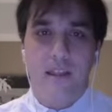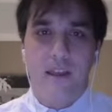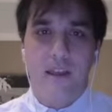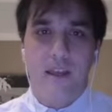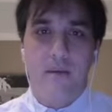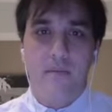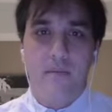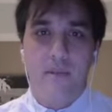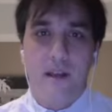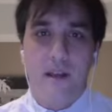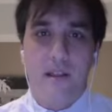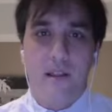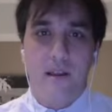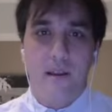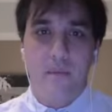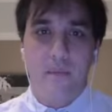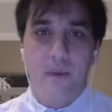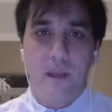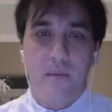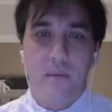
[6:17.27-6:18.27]
keep
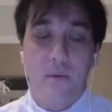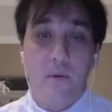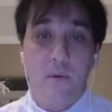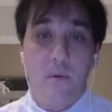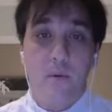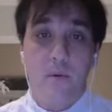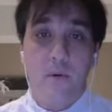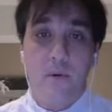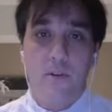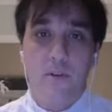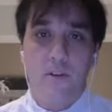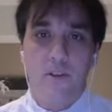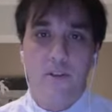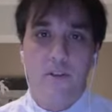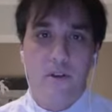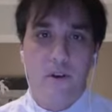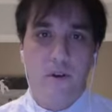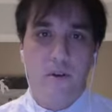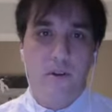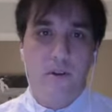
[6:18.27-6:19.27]
telling people, "We'll just
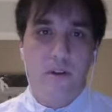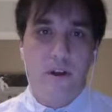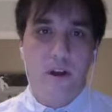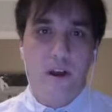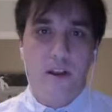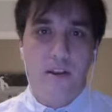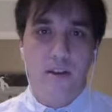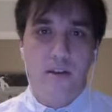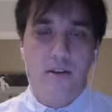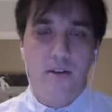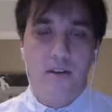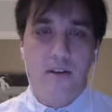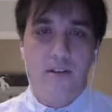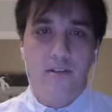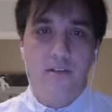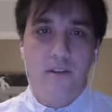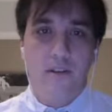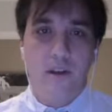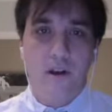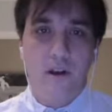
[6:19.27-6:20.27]
go to Khan
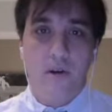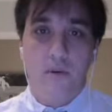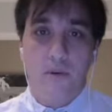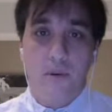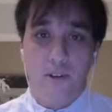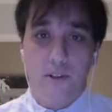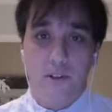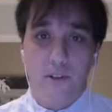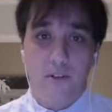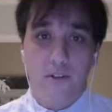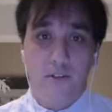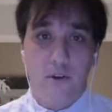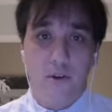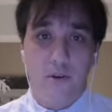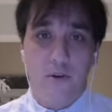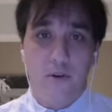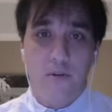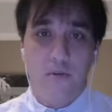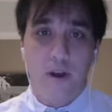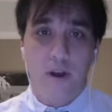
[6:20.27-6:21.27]
Yunis." Oh, we'll just go
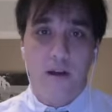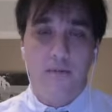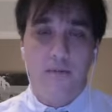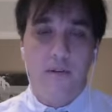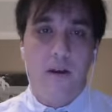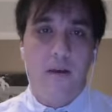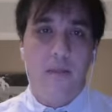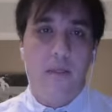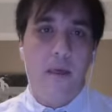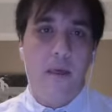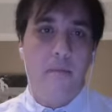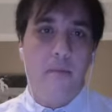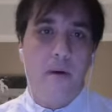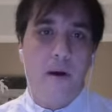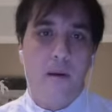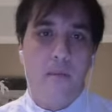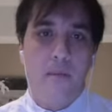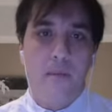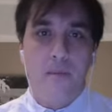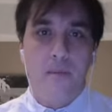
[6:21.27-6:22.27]
to Rafah, and they
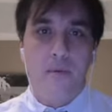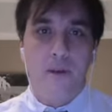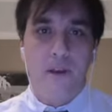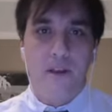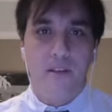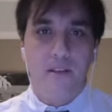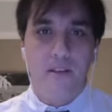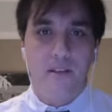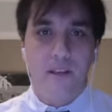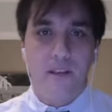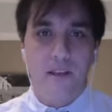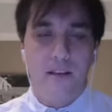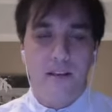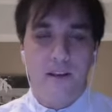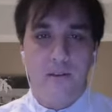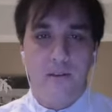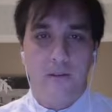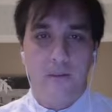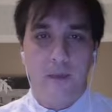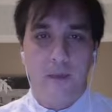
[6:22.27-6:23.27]
bomb the places they
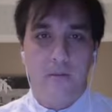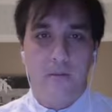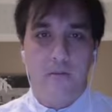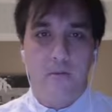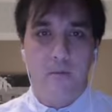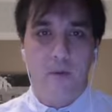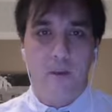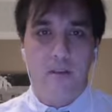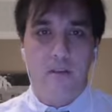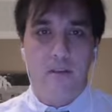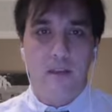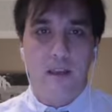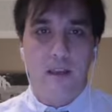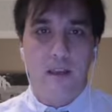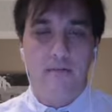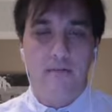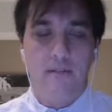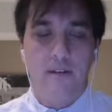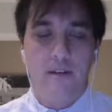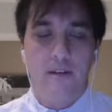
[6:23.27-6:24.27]
tell them that will be
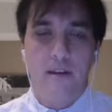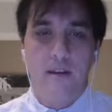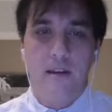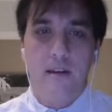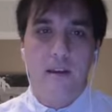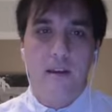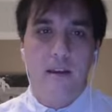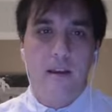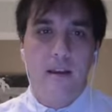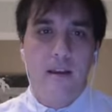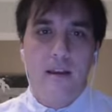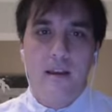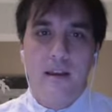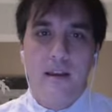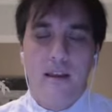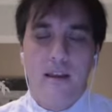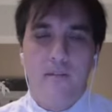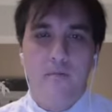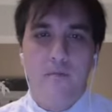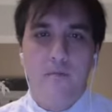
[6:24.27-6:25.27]
safe
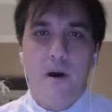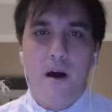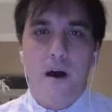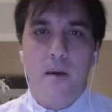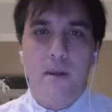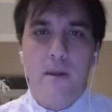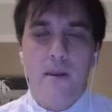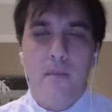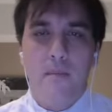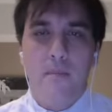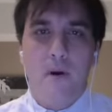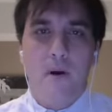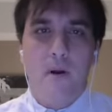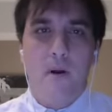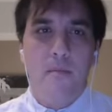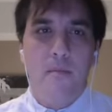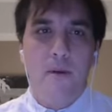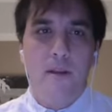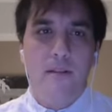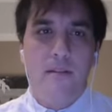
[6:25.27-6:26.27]
if bombing
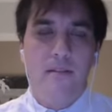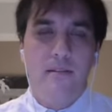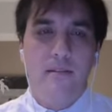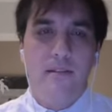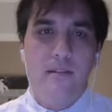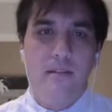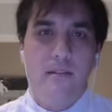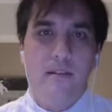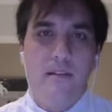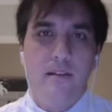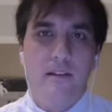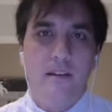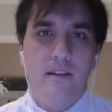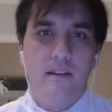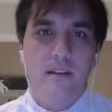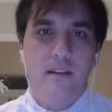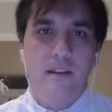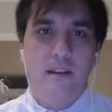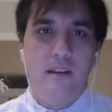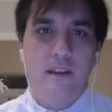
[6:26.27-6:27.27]
apartments
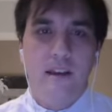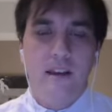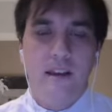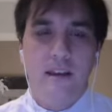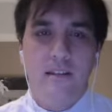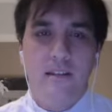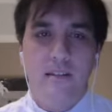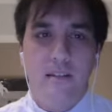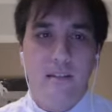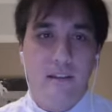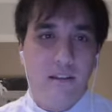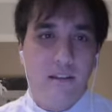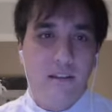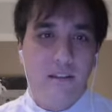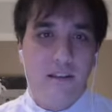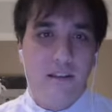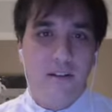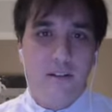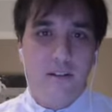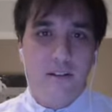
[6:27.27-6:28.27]
is
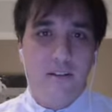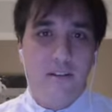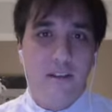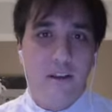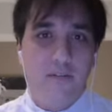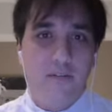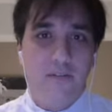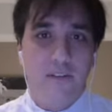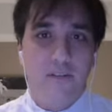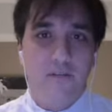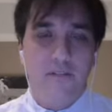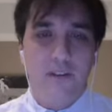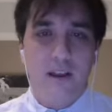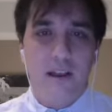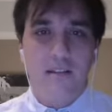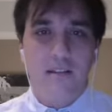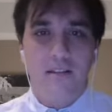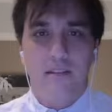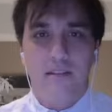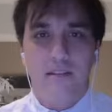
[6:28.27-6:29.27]
considered self
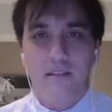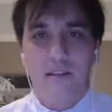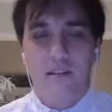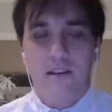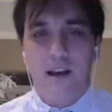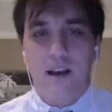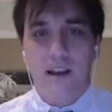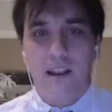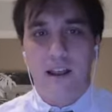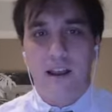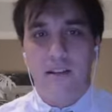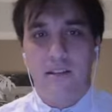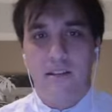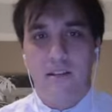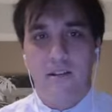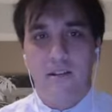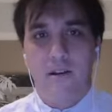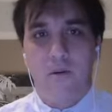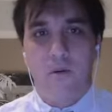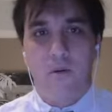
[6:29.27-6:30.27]
defense, I'd like to
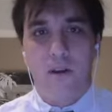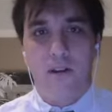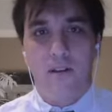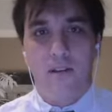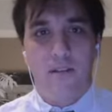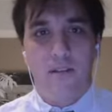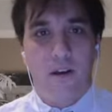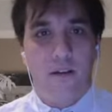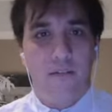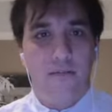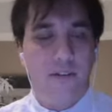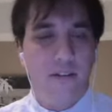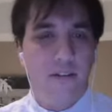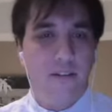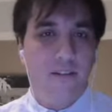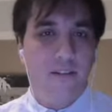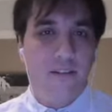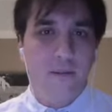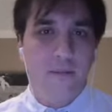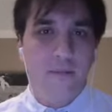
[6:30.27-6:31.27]
know what is offense.